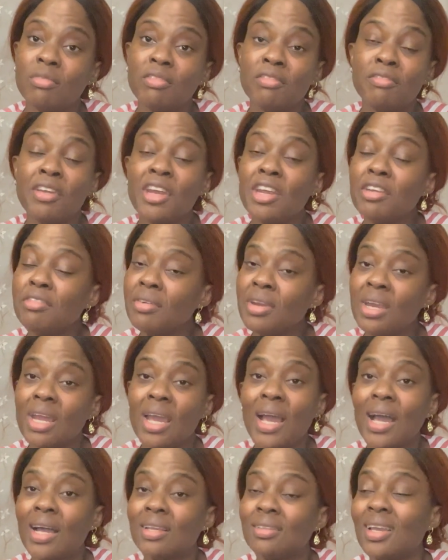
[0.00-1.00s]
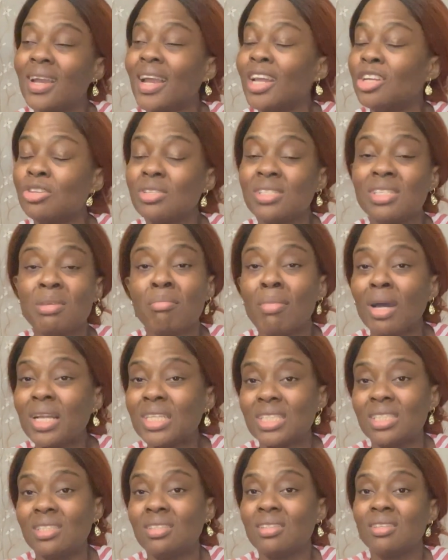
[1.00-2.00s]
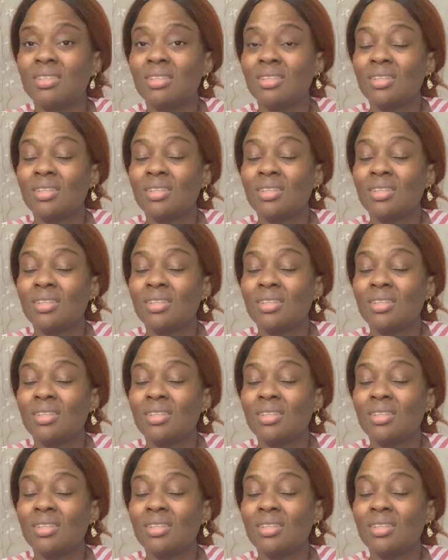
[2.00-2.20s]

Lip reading: Very, very hard. I can just imagine.